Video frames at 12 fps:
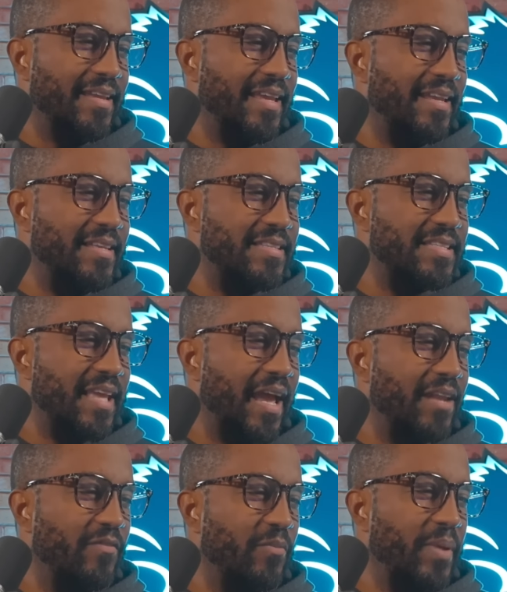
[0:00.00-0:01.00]
and it is
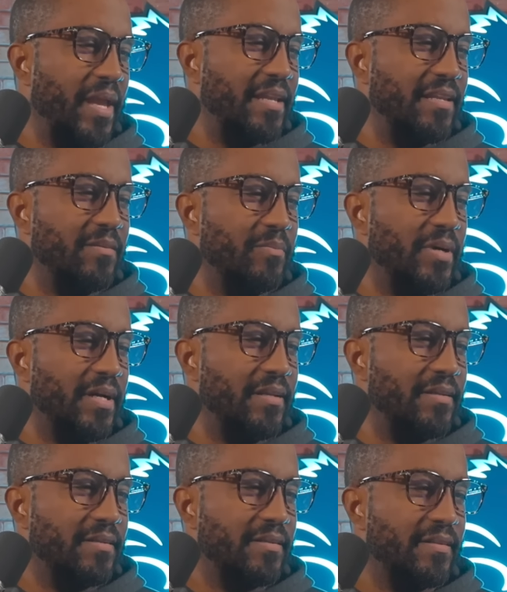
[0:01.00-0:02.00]
kind of a pain in the
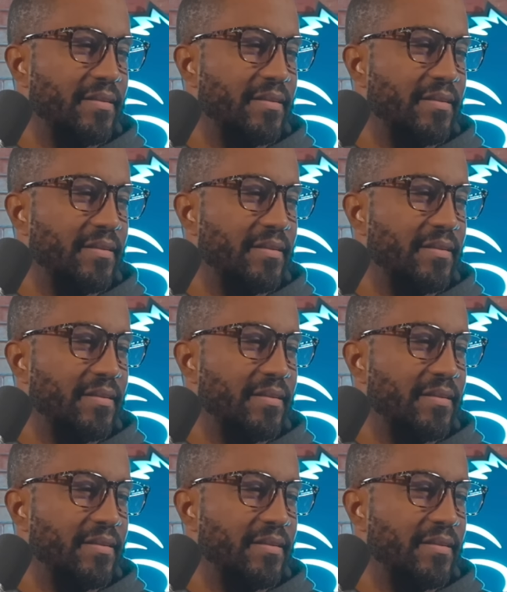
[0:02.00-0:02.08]
butt.